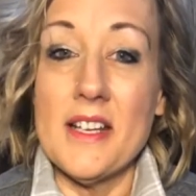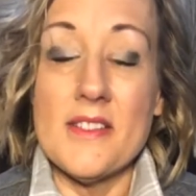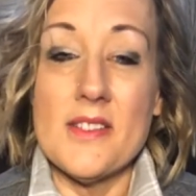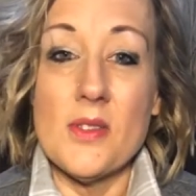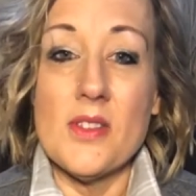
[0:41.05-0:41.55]
And
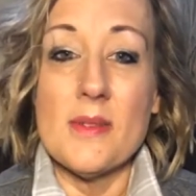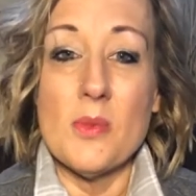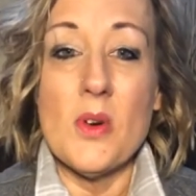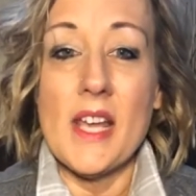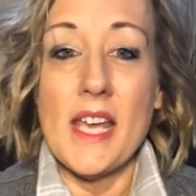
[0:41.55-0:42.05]
so this
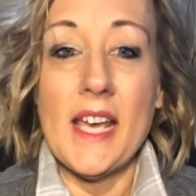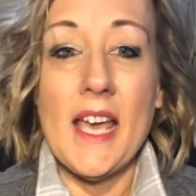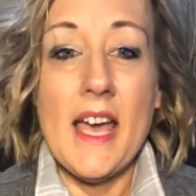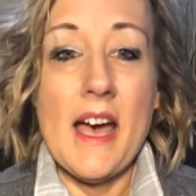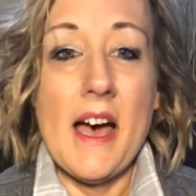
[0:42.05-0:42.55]
morning,
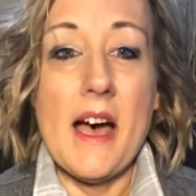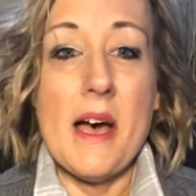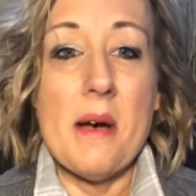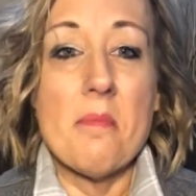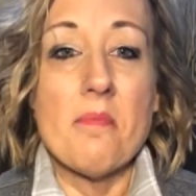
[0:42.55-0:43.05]

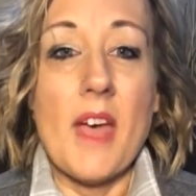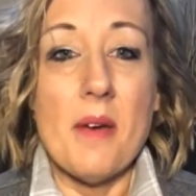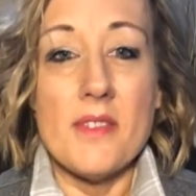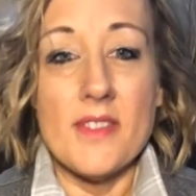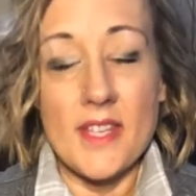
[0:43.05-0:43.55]
I
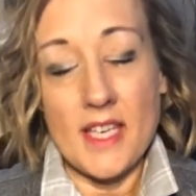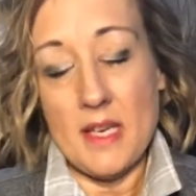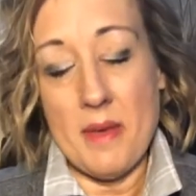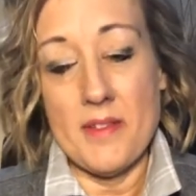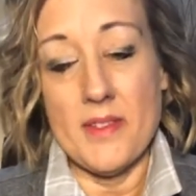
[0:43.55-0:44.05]
was thinking
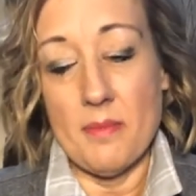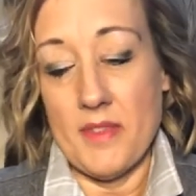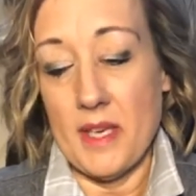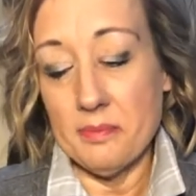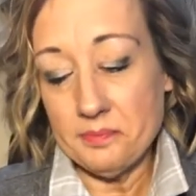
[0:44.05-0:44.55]
about
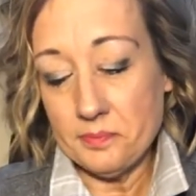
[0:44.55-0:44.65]
something